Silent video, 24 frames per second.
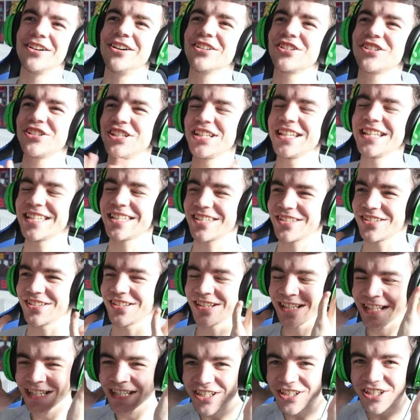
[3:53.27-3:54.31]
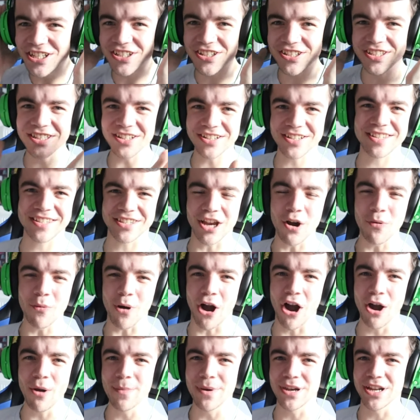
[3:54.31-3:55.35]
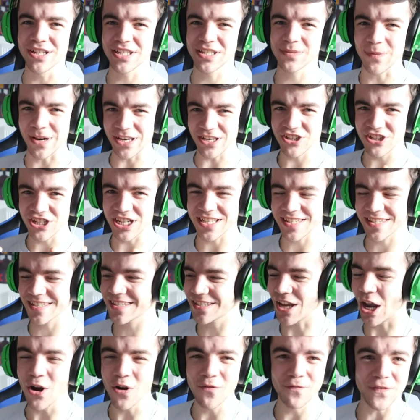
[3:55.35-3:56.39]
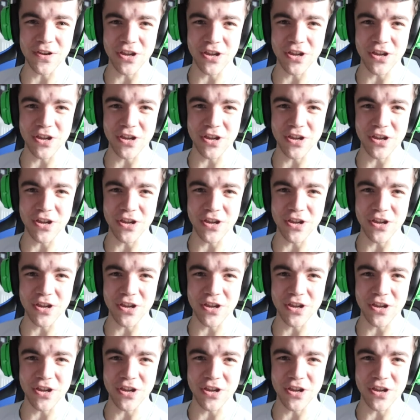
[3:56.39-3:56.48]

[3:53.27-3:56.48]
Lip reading: oh, she just looks so ominous when she's so